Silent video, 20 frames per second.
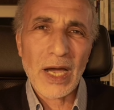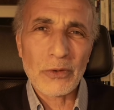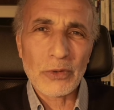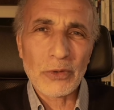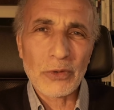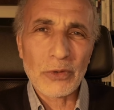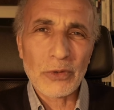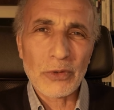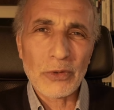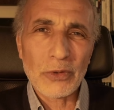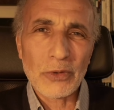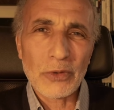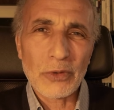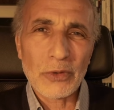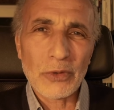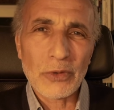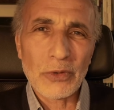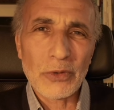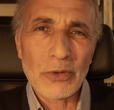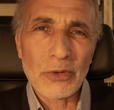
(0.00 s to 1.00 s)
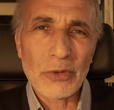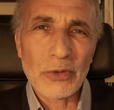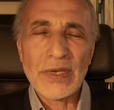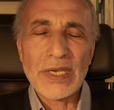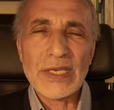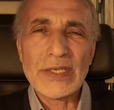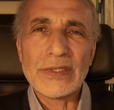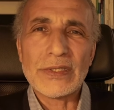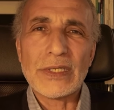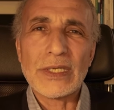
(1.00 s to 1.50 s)
our world is
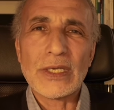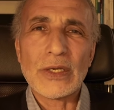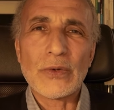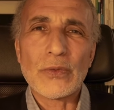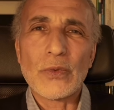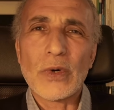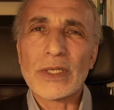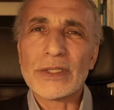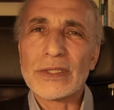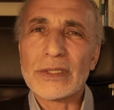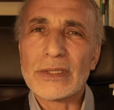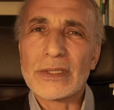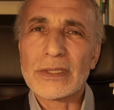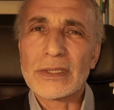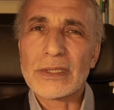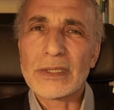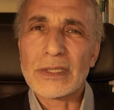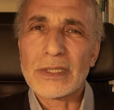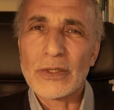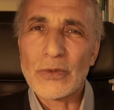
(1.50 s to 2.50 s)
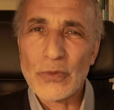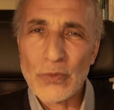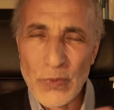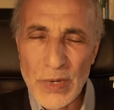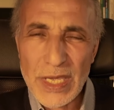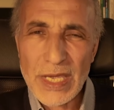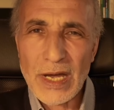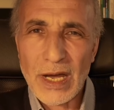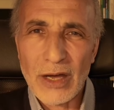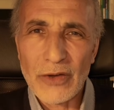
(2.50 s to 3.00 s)
facing what
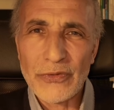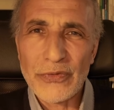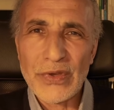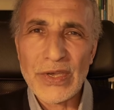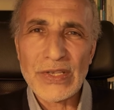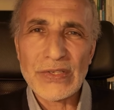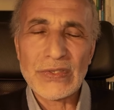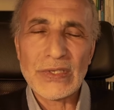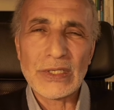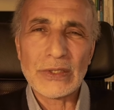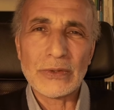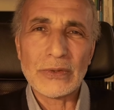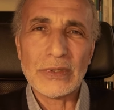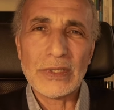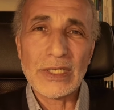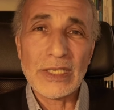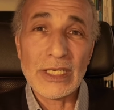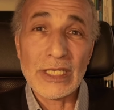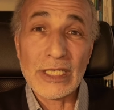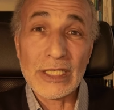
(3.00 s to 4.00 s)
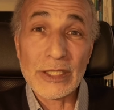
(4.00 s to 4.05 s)
we are facing today,